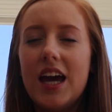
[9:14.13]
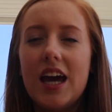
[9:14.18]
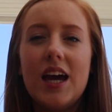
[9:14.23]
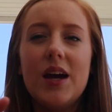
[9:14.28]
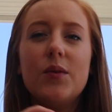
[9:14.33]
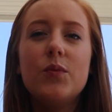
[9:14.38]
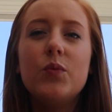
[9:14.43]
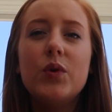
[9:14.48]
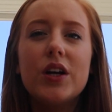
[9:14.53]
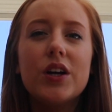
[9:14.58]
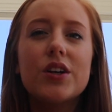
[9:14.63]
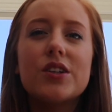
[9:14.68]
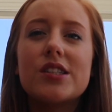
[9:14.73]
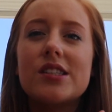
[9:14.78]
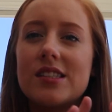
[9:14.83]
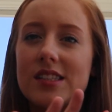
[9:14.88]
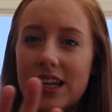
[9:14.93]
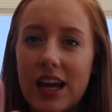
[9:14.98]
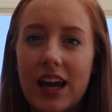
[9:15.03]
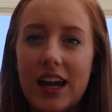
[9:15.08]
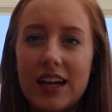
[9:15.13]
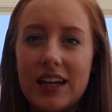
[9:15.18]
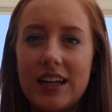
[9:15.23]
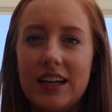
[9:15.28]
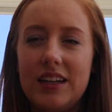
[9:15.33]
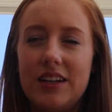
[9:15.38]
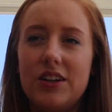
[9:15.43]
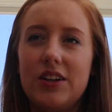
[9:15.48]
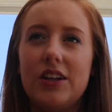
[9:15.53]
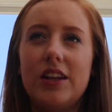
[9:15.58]
And we are staying
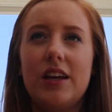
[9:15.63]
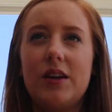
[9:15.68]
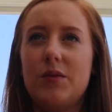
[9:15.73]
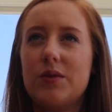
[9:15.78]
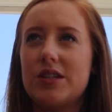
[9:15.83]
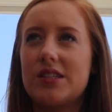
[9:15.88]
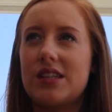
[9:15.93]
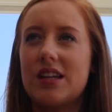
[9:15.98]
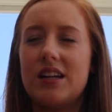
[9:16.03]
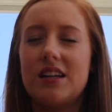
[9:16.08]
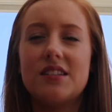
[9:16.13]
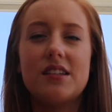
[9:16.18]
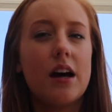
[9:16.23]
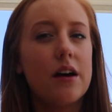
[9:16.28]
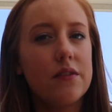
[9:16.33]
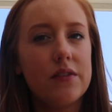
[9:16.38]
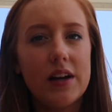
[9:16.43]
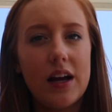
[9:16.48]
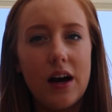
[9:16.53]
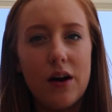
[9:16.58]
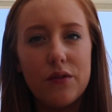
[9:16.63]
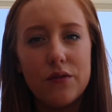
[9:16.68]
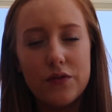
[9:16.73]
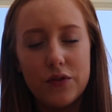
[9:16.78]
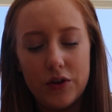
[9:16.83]
here. Like, we're just gonna tough it out